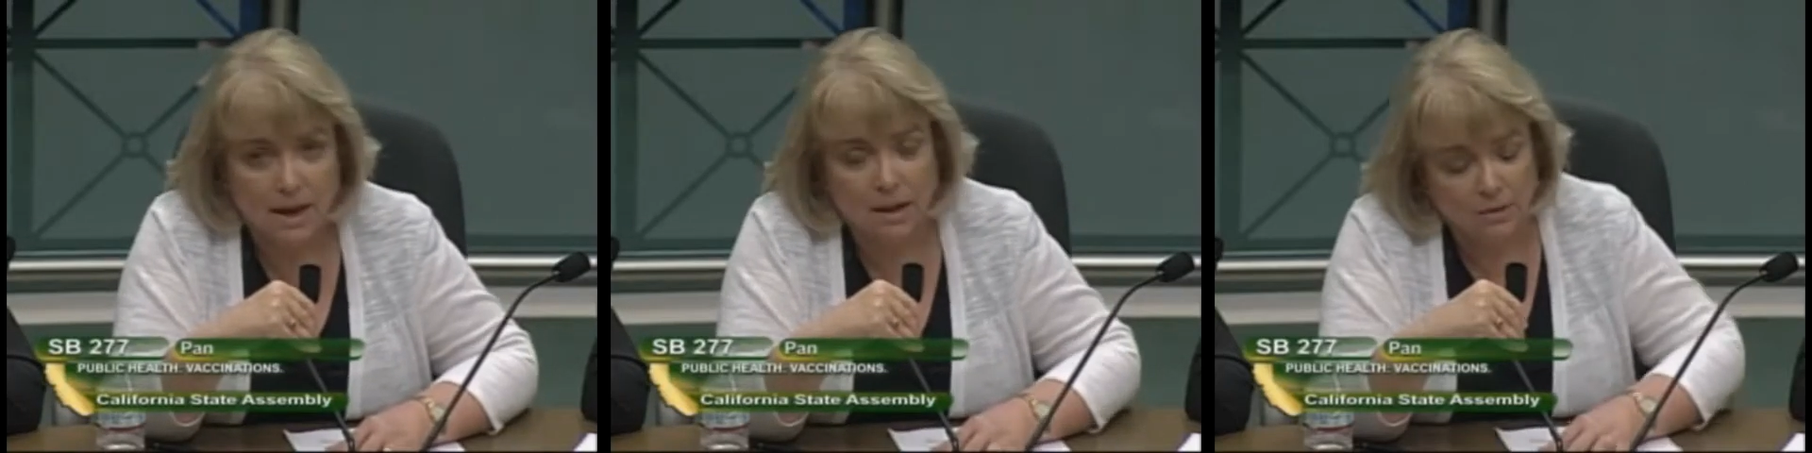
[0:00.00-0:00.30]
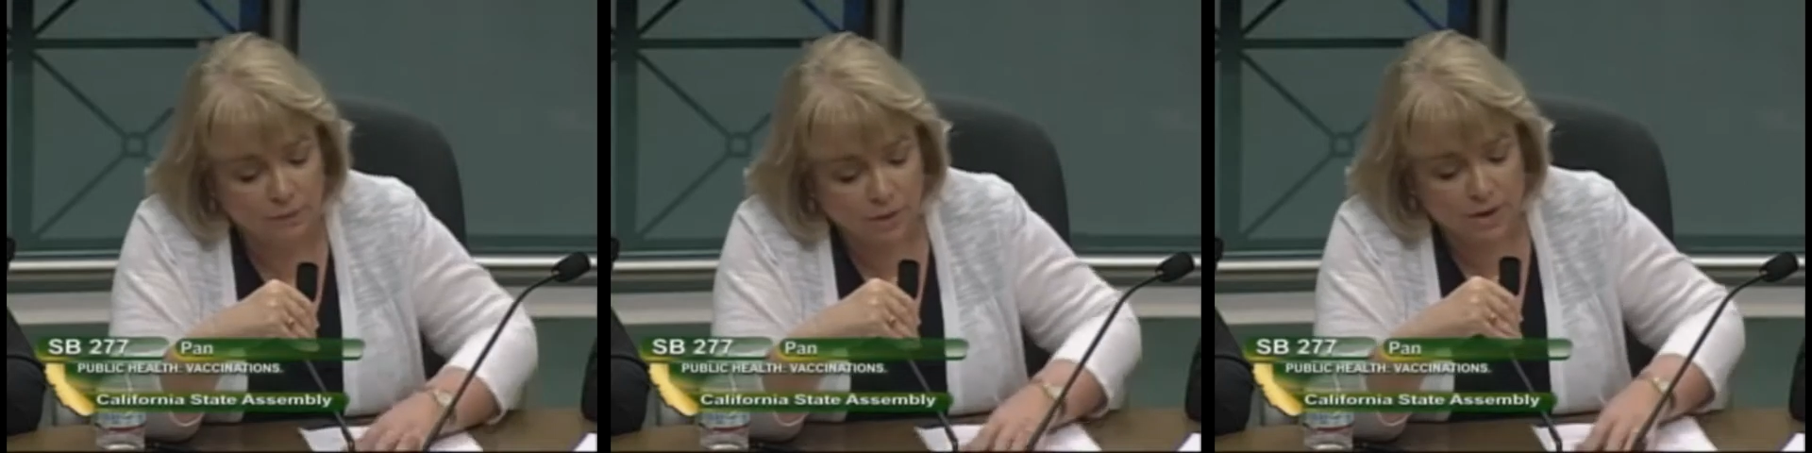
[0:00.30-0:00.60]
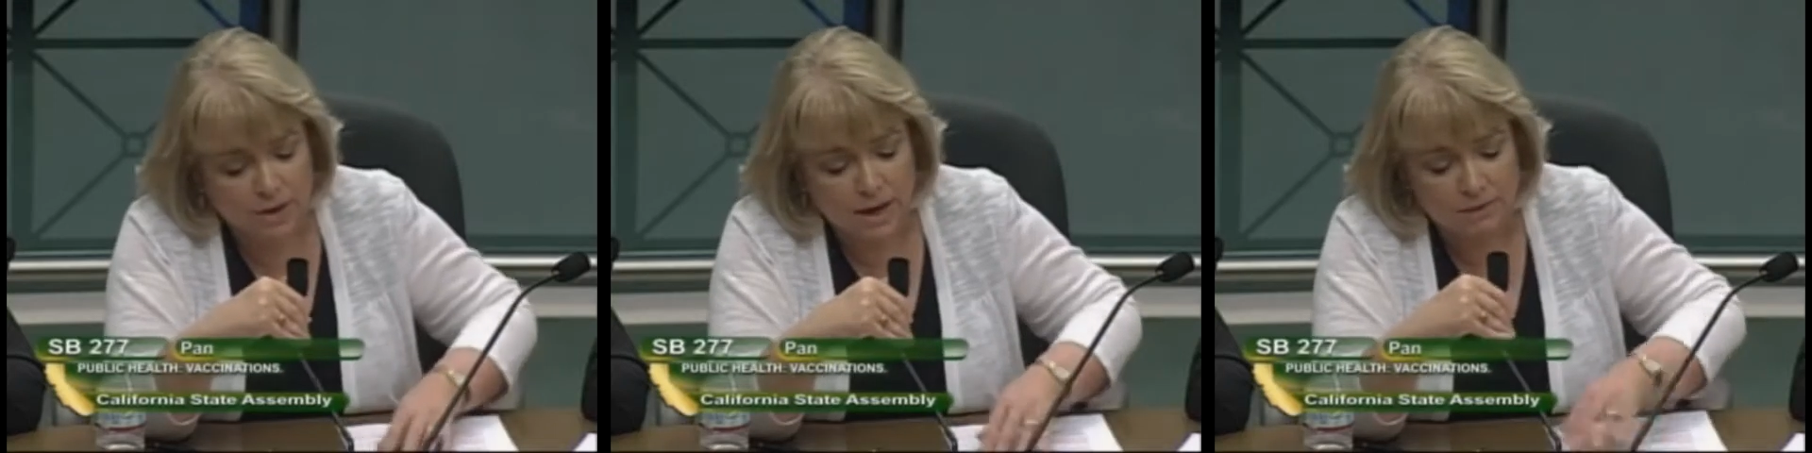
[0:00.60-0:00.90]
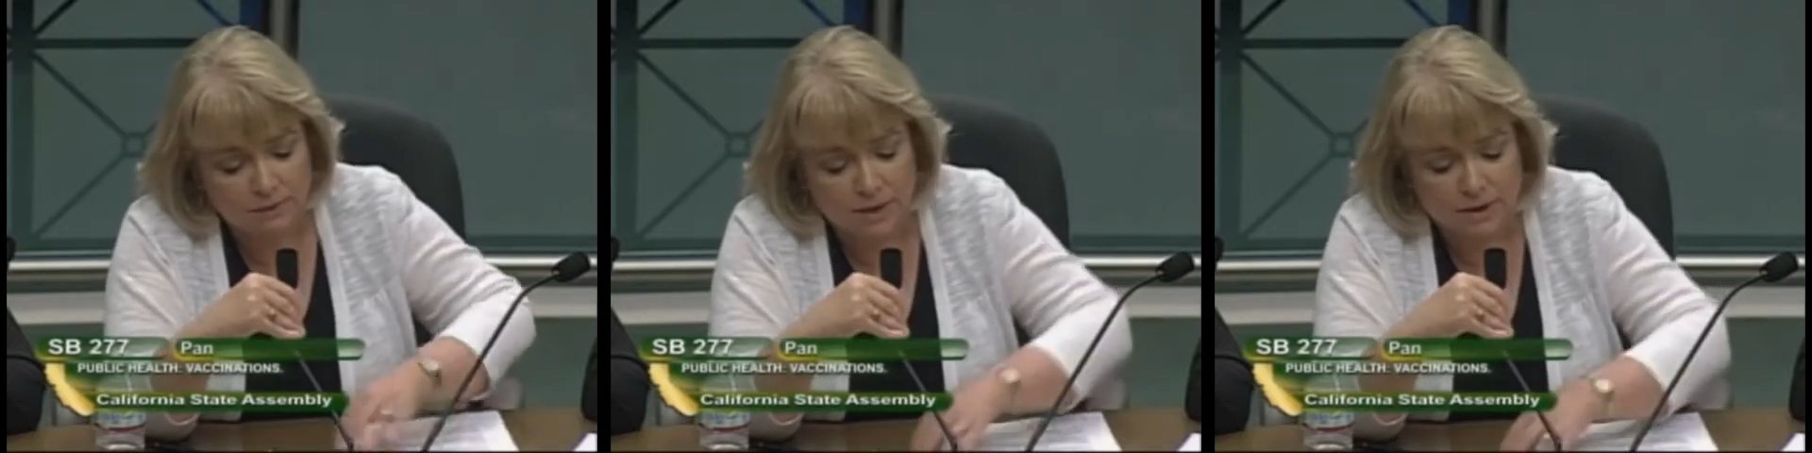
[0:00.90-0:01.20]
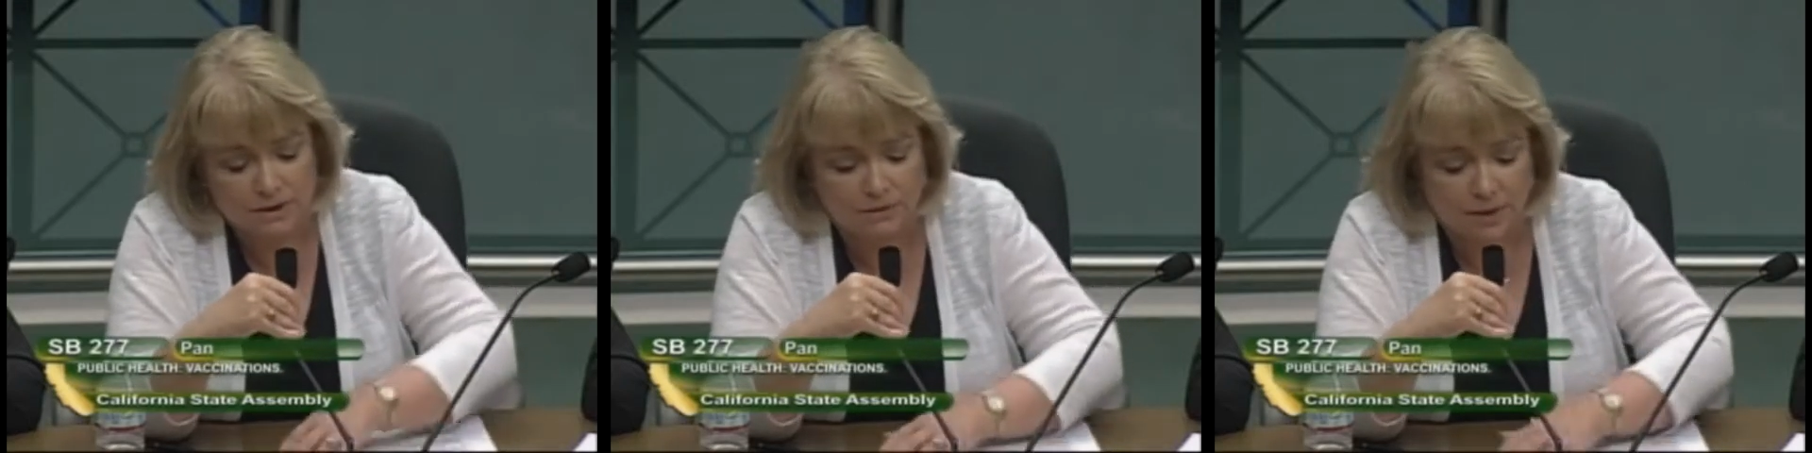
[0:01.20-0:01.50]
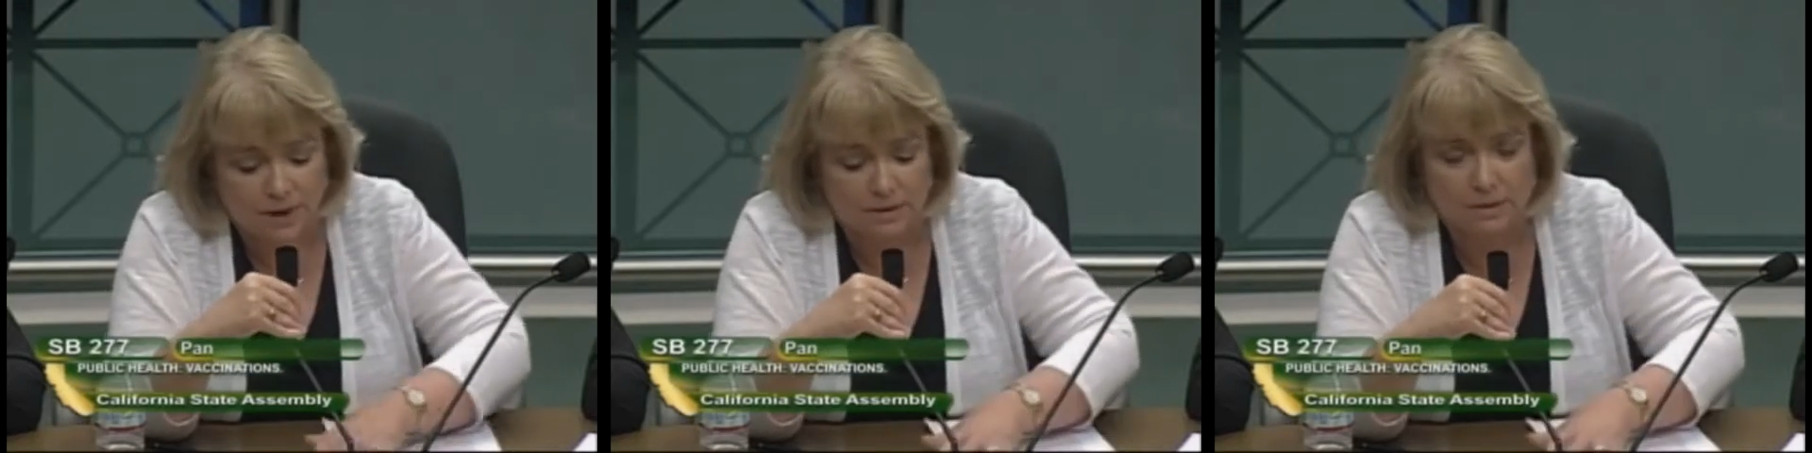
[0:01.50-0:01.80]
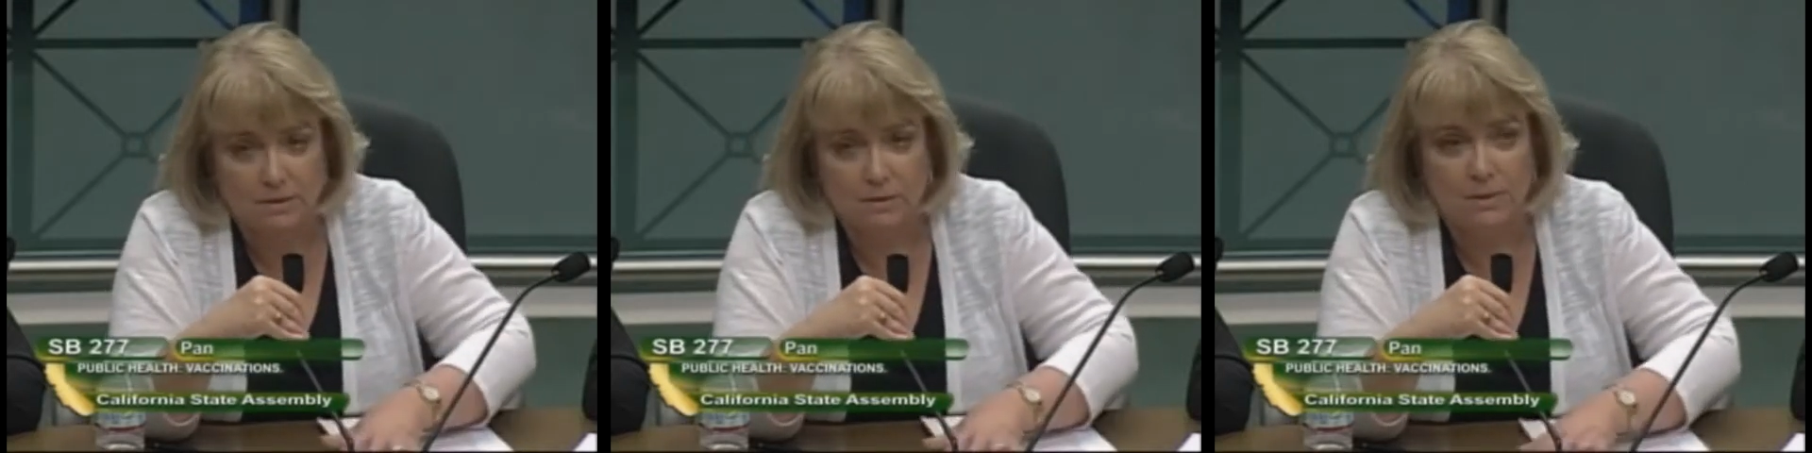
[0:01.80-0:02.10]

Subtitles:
California came face to face